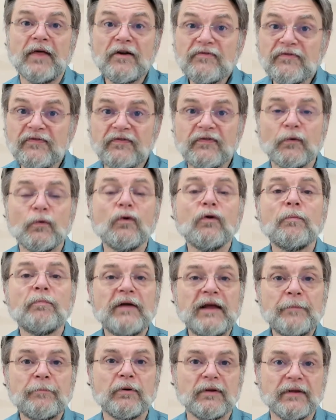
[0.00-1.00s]
They fool
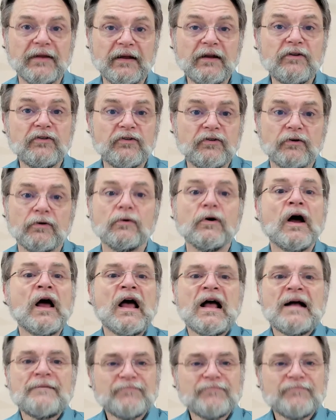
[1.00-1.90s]
people into